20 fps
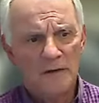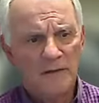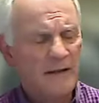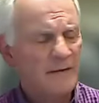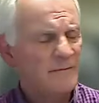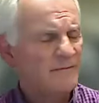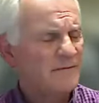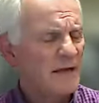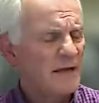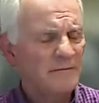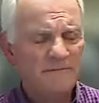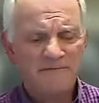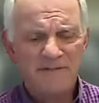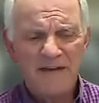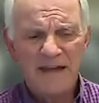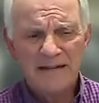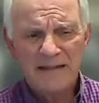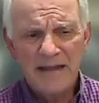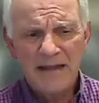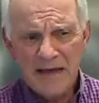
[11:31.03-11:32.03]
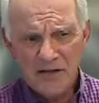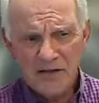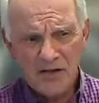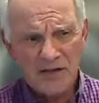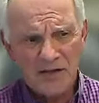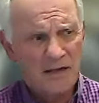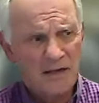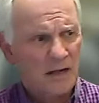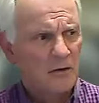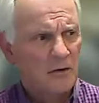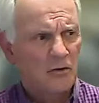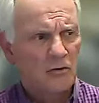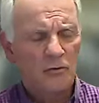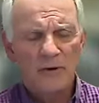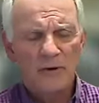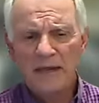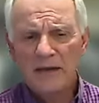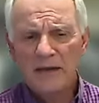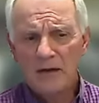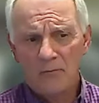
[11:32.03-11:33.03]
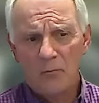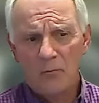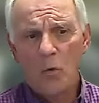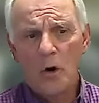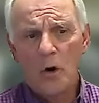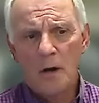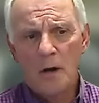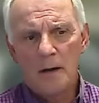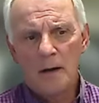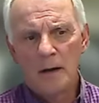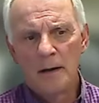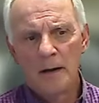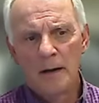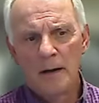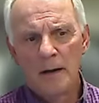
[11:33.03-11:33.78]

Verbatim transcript: and they've done fantastic creative work.